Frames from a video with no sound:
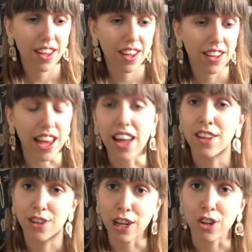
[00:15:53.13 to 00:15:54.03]
yeah,
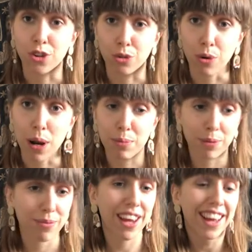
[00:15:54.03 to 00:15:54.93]
texture's crap.
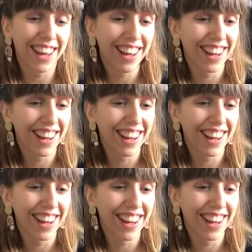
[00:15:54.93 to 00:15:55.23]
I've